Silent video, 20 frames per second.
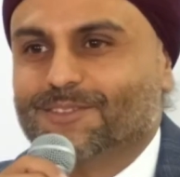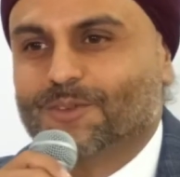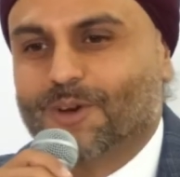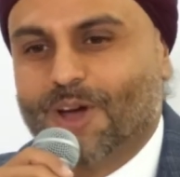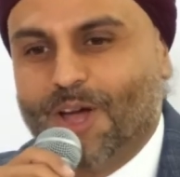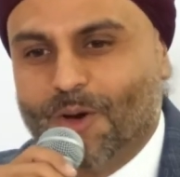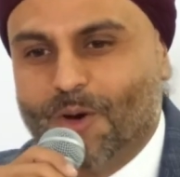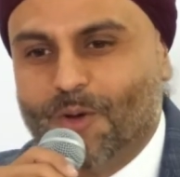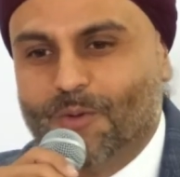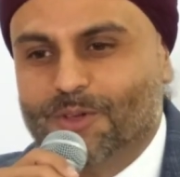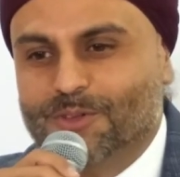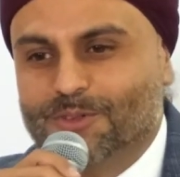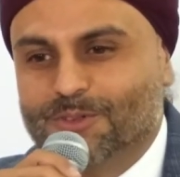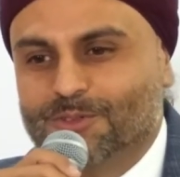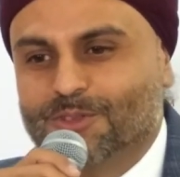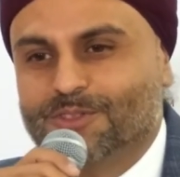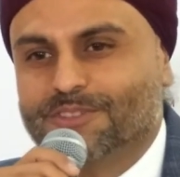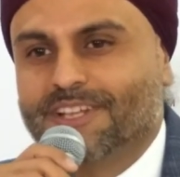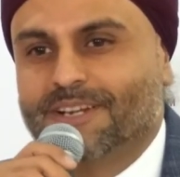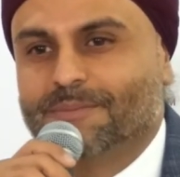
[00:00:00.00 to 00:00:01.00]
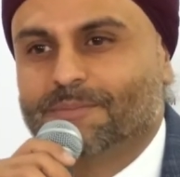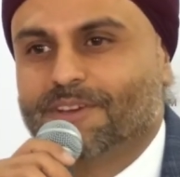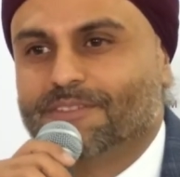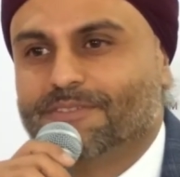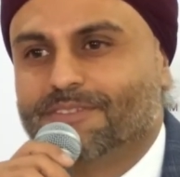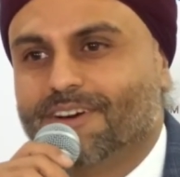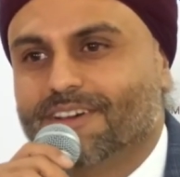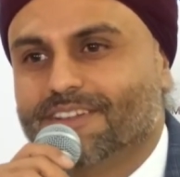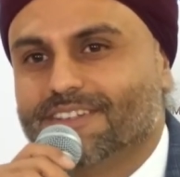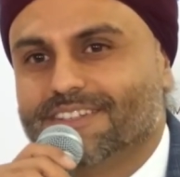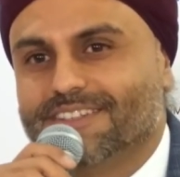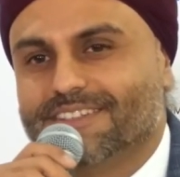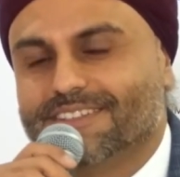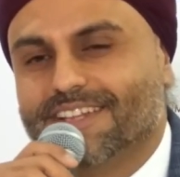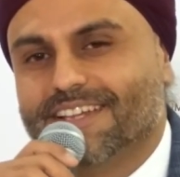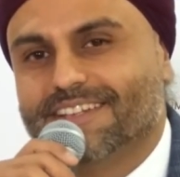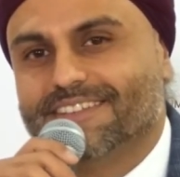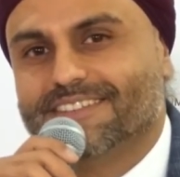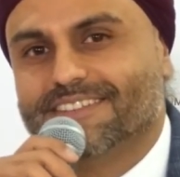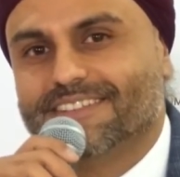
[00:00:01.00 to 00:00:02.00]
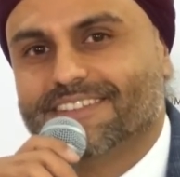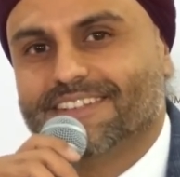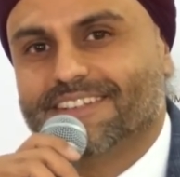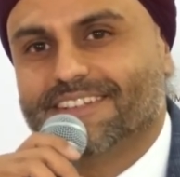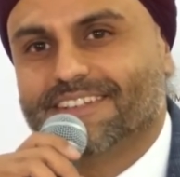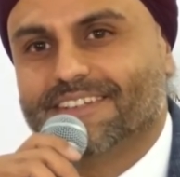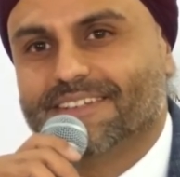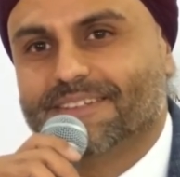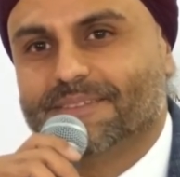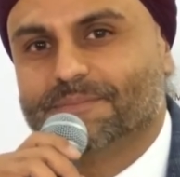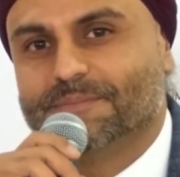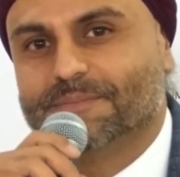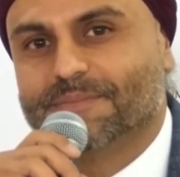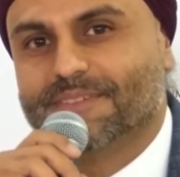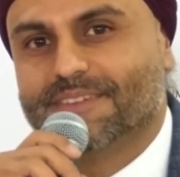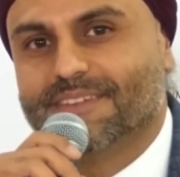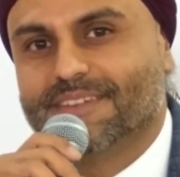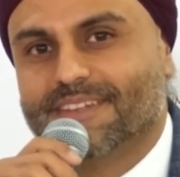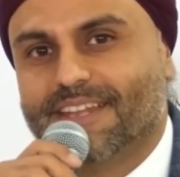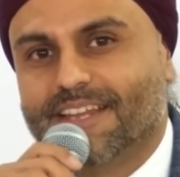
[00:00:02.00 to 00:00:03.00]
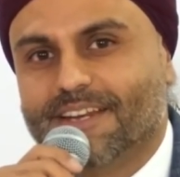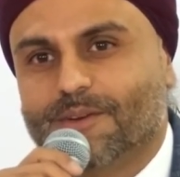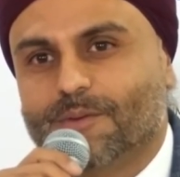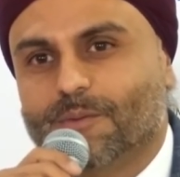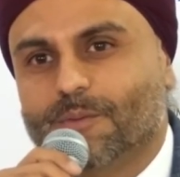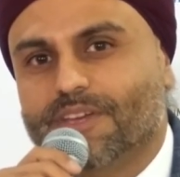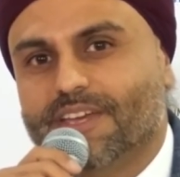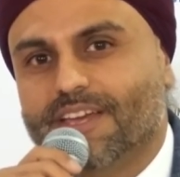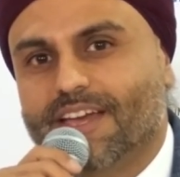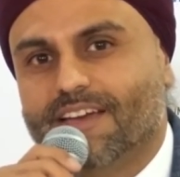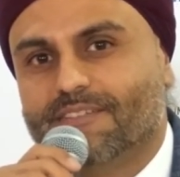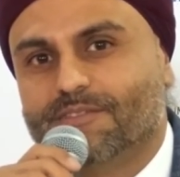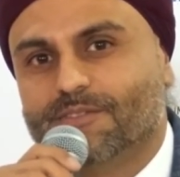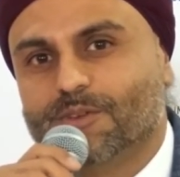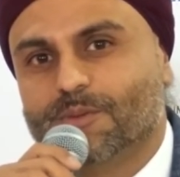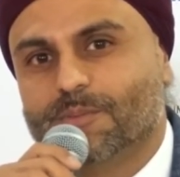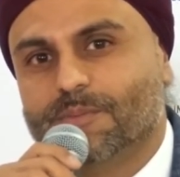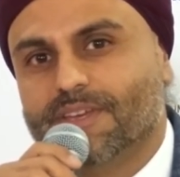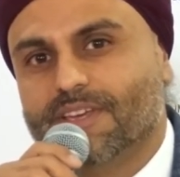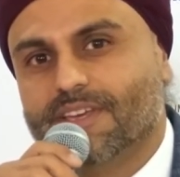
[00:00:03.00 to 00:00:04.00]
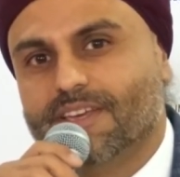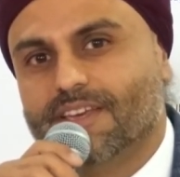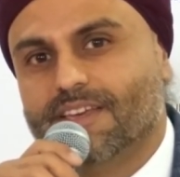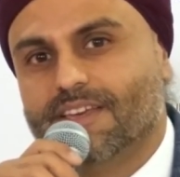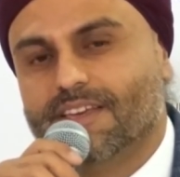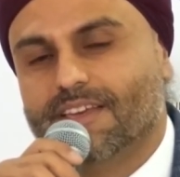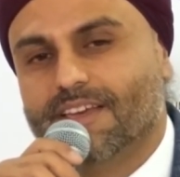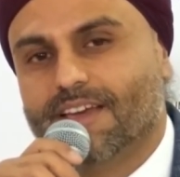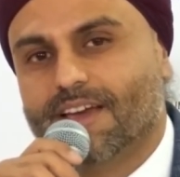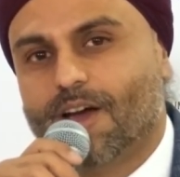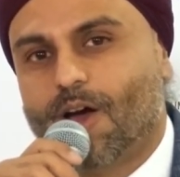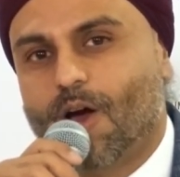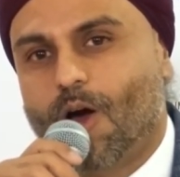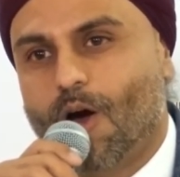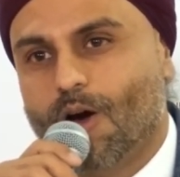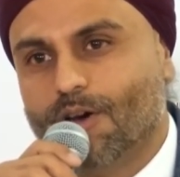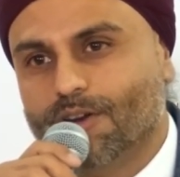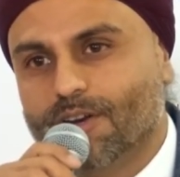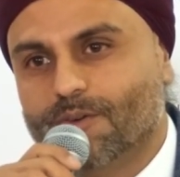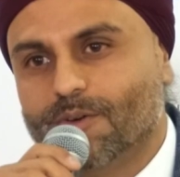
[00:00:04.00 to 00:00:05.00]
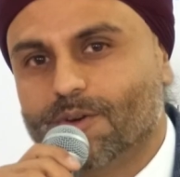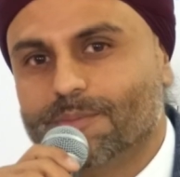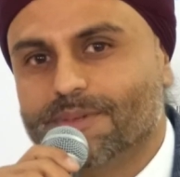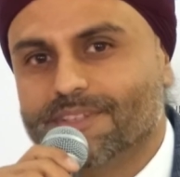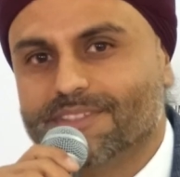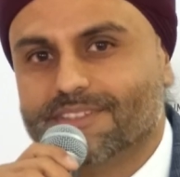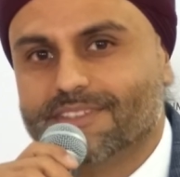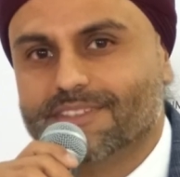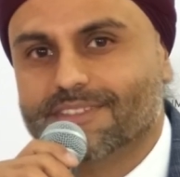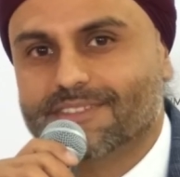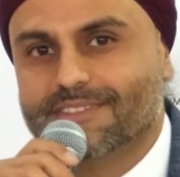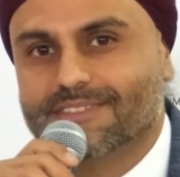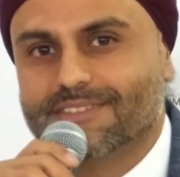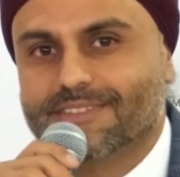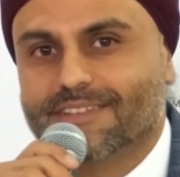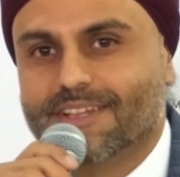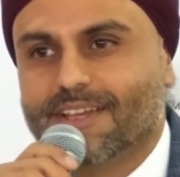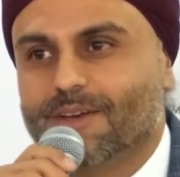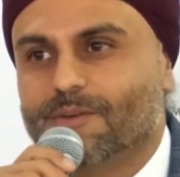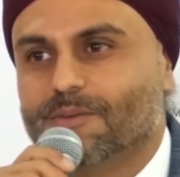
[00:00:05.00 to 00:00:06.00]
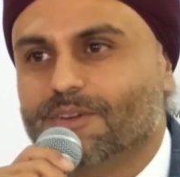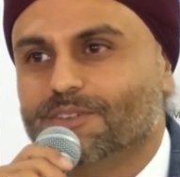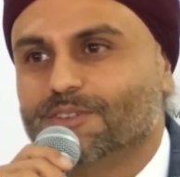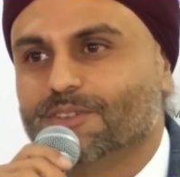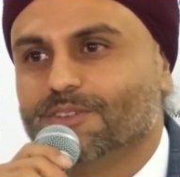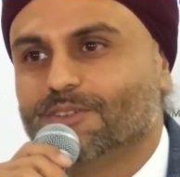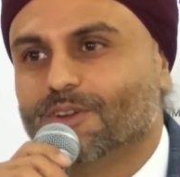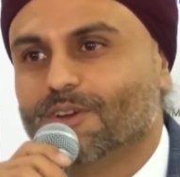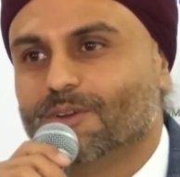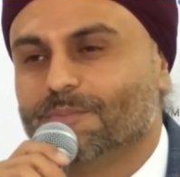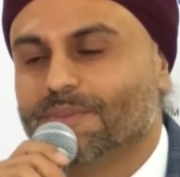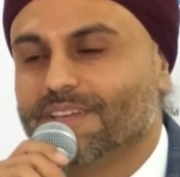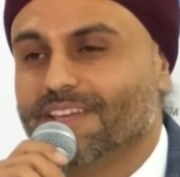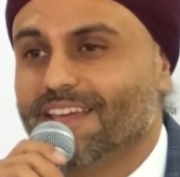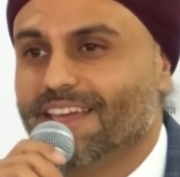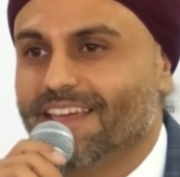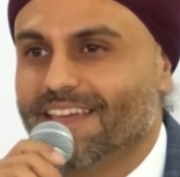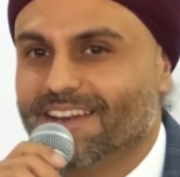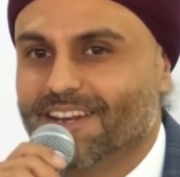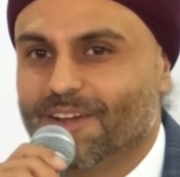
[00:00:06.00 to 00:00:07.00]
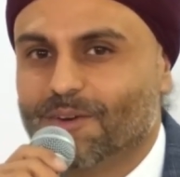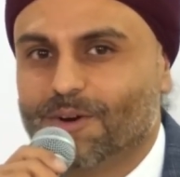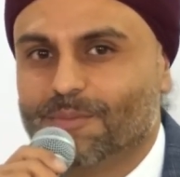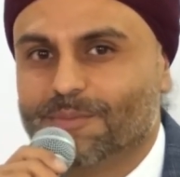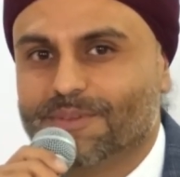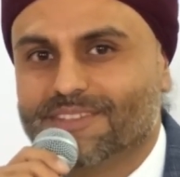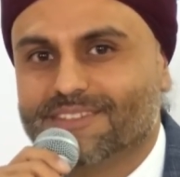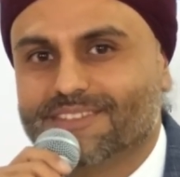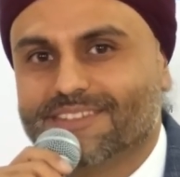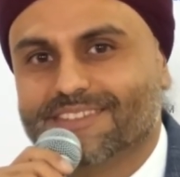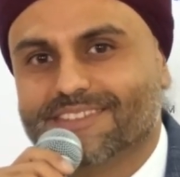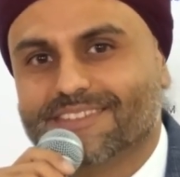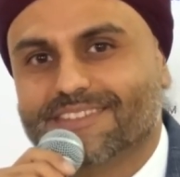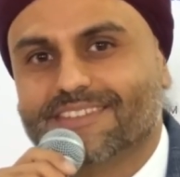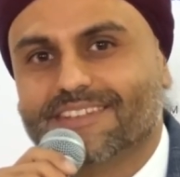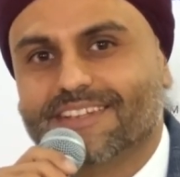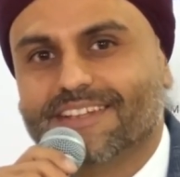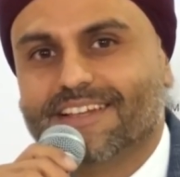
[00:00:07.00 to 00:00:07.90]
I always used to tell my father that that we have to be on our business, we should not be in our business.